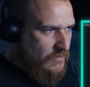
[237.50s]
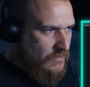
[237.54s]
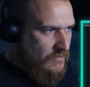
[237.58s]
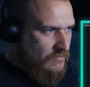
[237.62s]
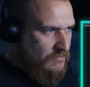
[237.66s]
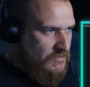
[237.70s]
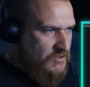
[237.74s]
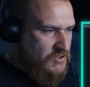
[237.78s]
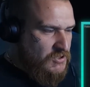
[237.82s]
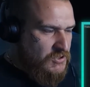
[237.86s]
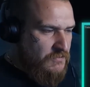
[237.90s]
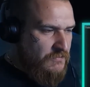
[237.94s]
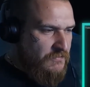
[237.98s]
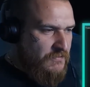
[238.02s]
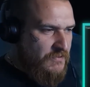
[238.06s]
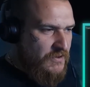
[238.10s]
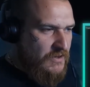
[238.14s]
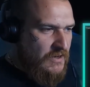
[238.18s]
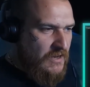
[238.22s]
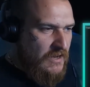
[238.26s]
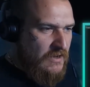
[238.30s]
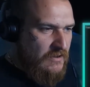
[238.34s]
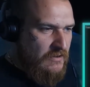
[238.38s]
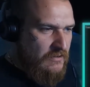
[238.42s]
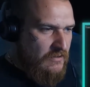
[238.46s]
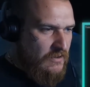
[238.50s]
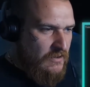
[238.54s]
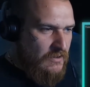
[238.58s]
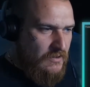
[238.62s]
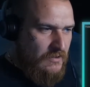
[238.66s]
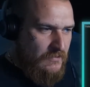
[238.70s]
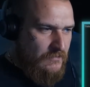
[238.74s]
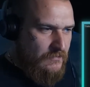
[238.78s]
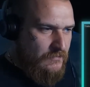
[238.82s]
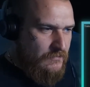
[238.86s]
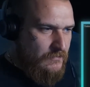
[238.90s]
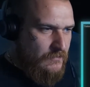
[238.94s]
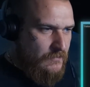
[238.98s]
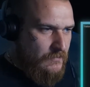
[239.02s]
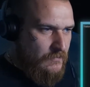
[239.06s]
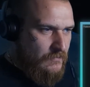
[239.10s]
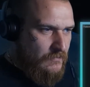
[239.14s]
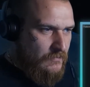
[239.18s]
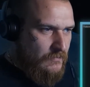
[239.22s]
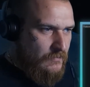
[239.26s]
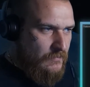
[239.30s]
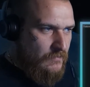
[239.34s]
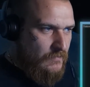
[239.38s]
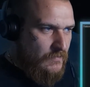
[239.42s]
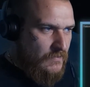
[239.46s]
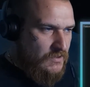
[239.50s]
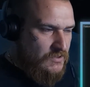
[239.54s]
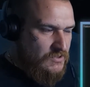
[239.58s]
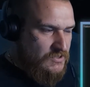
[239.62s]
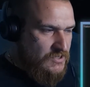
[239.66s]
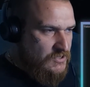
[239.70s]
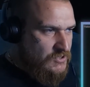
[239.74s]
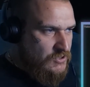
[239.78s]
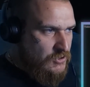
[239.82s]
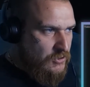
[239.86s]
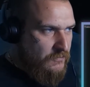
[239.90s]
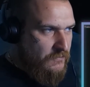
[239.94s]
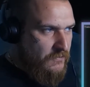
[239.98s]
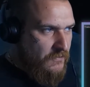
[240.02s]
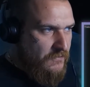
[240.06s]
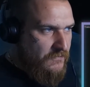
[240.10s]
There's something, so there's another